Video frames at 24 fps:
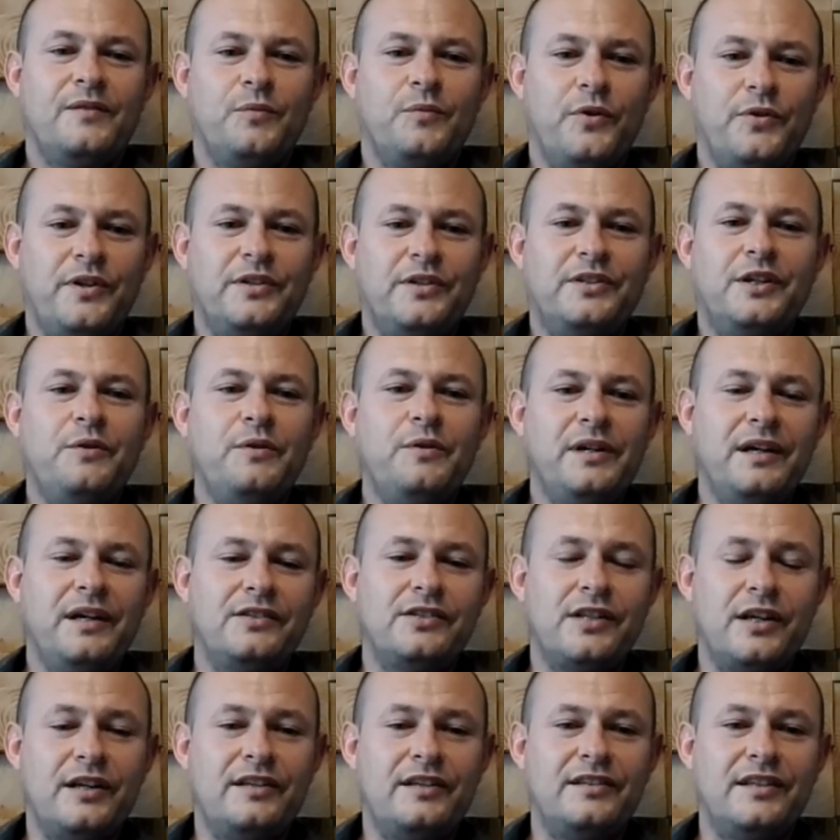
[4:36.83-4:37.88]
What they're doing
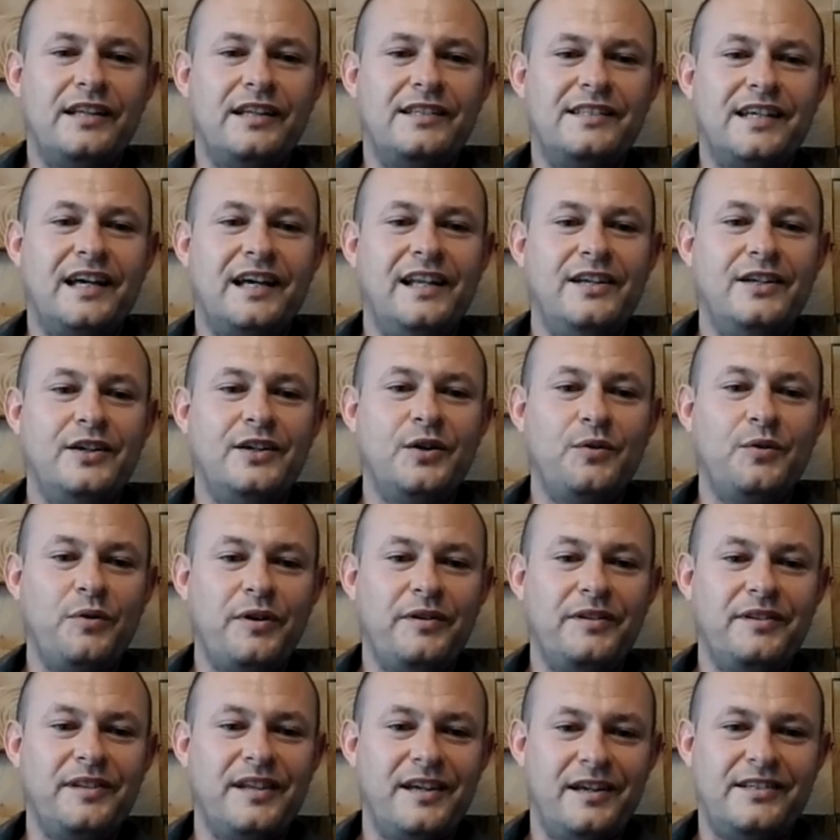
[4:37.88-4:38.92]
is they're telling
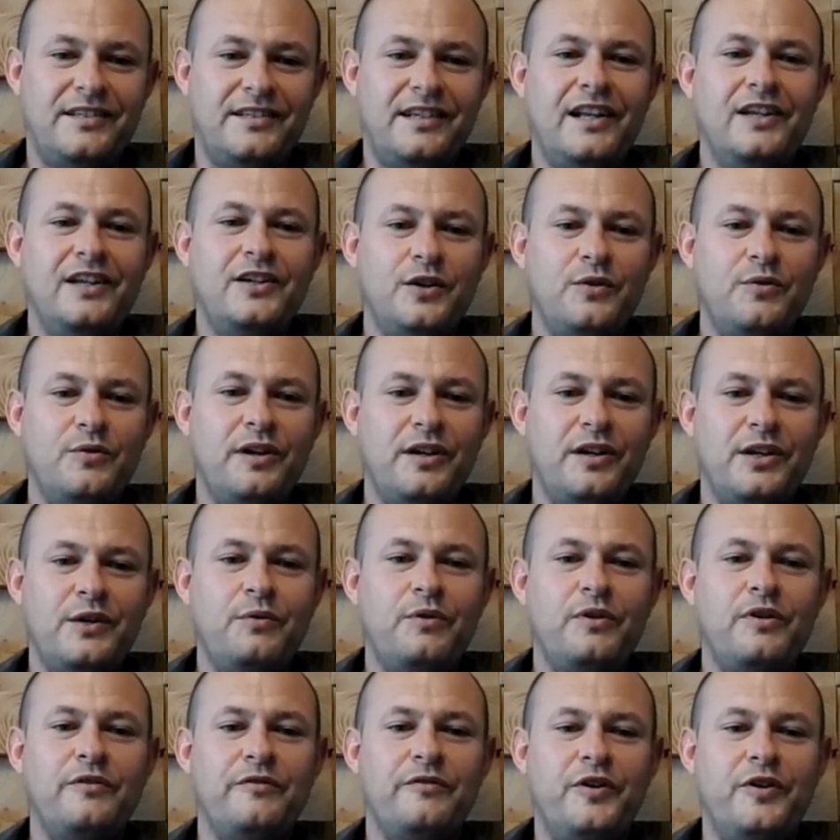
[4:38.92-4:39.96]
you that
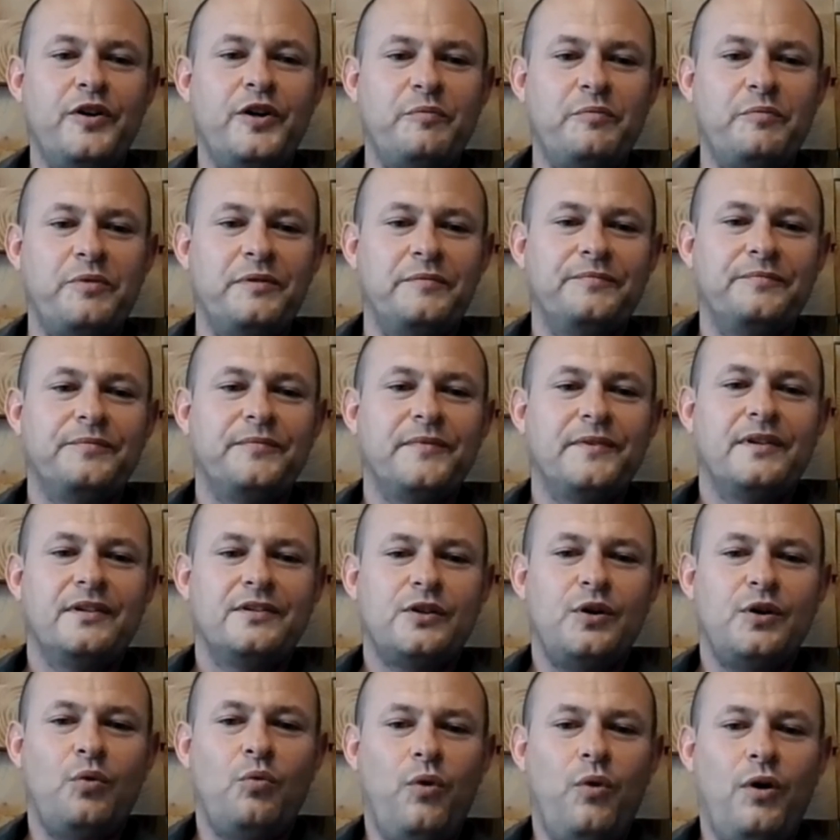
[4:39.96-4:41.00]
you are a verb.
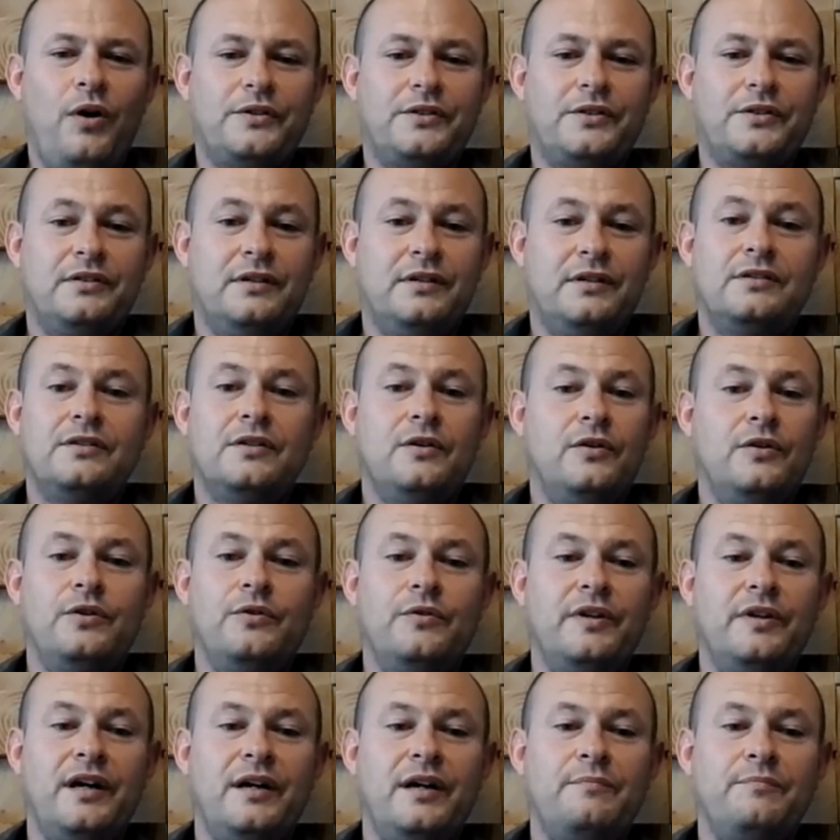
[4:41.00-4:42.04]
So what is not
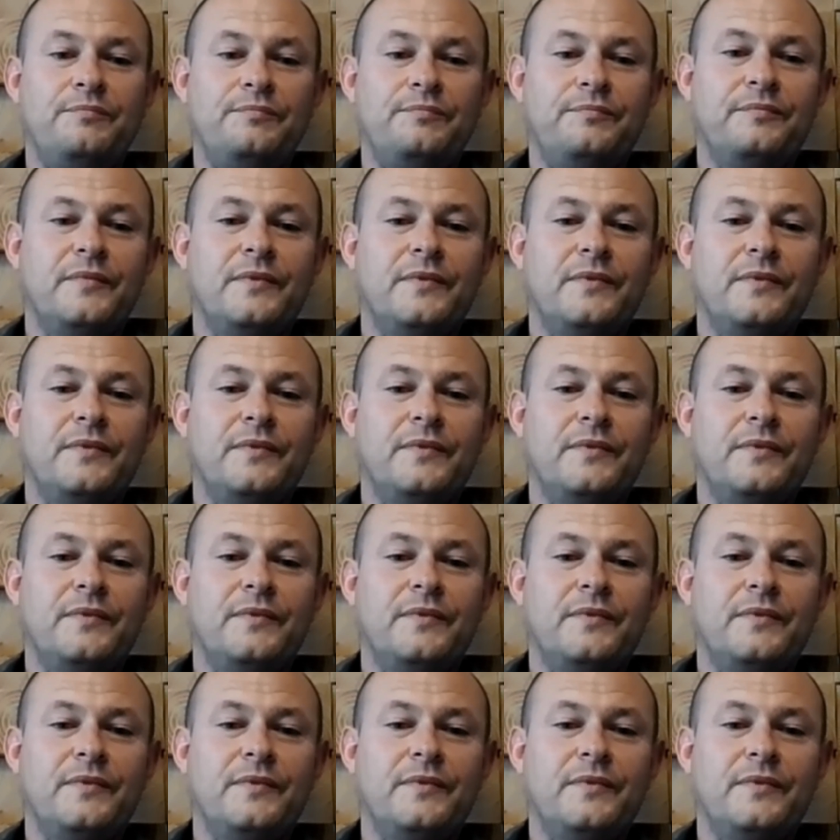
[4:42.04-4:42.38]
your name?